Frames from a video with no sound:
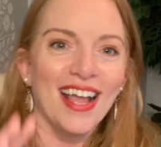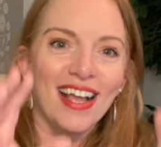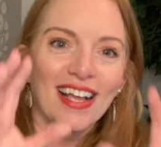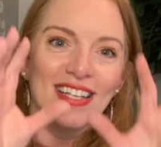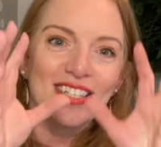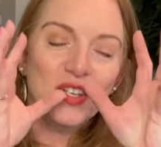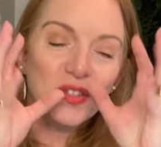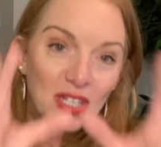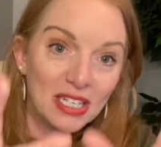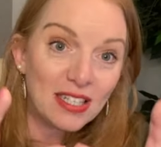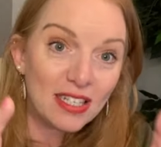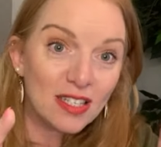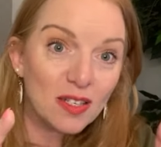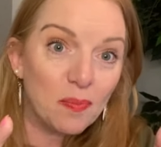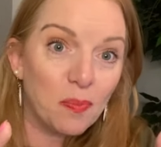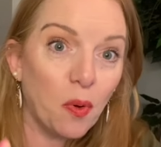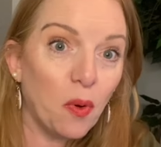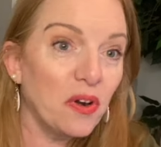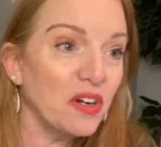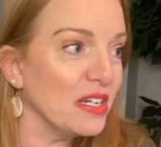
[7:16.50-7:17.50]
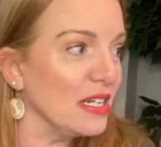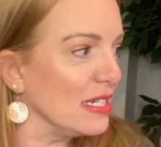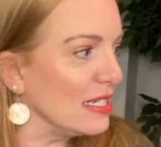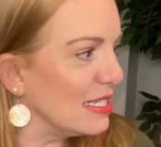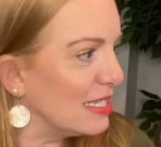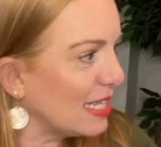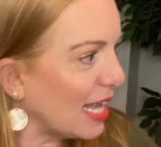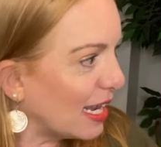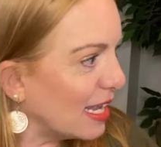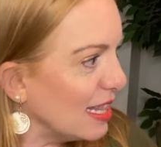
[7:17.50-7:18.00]
So this is important.
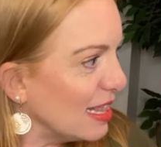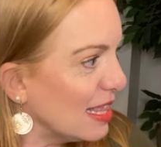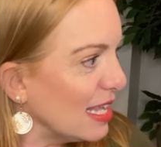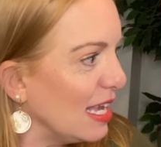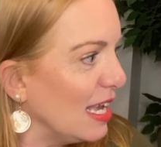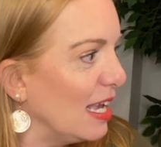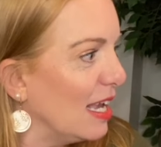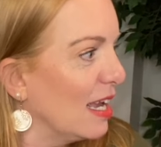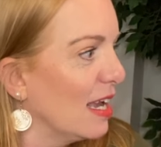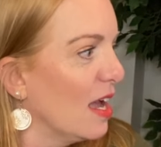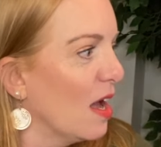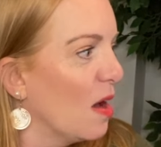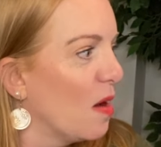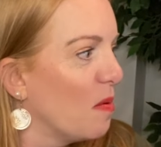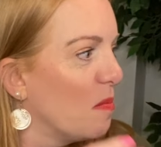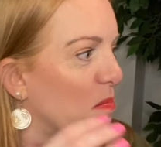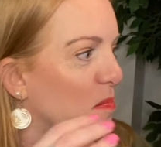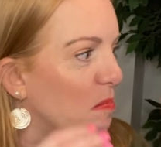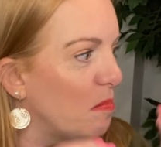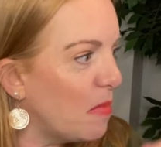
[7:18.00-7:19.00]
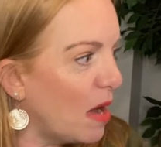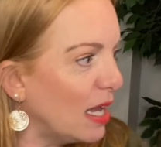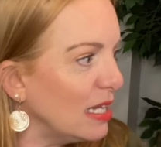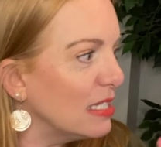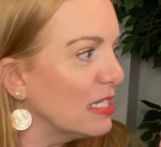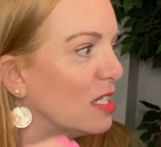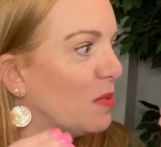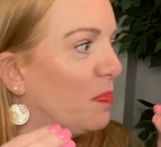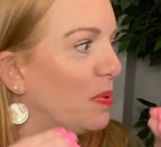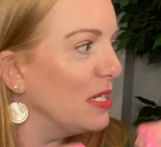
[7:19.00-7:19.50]
Second thing
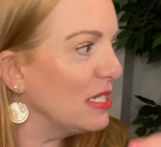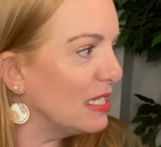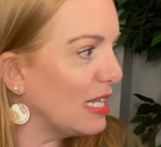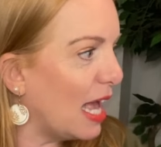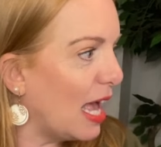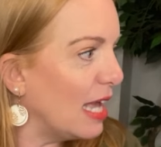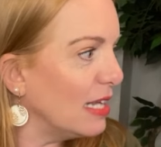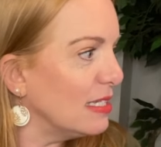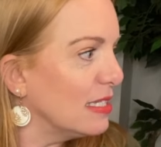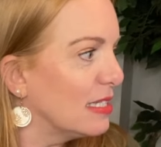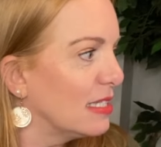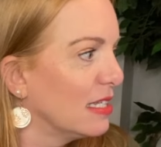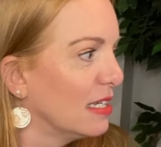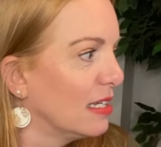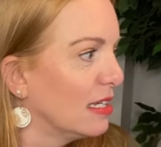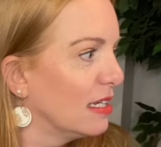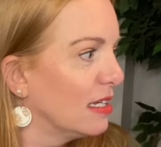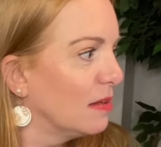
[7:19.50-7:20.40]
must possess